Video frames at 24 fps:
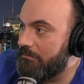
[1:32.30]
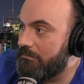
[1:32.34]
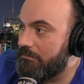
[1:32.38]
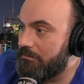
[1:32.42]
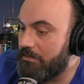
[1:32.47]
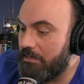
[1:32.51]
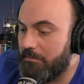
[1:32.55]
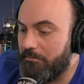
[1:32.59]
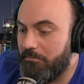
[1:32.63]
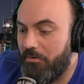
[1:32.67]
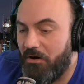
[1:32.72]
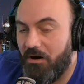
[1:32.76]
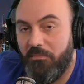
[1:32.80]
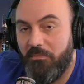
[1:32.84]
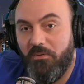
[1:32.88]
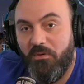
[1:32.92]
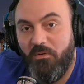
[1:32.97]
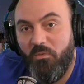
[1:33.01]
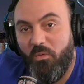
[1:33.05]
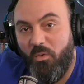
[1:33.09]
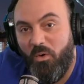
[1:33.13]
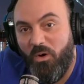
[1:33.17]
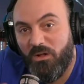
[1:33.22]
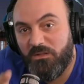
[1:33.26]
It's like
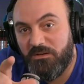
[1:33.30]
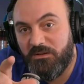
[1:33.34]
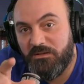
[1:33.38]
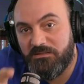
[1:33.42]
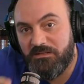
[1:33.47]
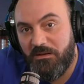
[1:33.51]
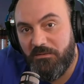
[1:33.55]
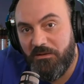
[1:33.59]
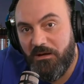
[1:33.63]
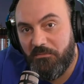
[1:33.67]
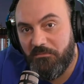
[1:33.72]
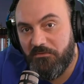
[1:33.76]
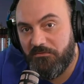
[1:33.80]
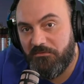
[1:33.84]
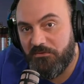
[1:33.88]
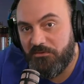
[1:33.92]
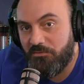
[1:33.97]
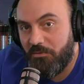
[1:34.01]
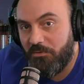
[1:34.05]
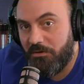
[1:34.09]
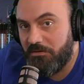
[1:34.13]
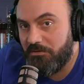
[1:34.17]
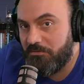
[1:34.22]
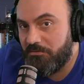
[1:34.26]
Barbara Walters. I'm coming for
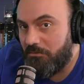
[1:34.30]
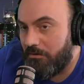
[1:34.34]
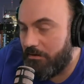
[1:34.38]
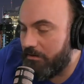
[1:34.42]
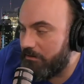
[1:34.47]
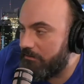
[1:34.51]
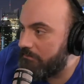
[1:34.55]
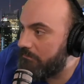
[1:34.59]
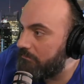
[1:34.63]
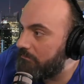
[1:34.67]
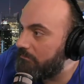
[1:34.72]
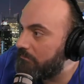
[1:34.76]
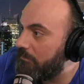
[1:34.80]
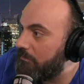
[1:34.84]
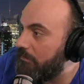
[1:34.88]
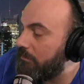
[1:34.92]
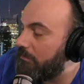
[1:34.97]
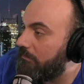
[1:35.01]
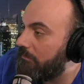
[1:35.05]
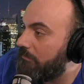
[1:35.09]
2020. Go ahead.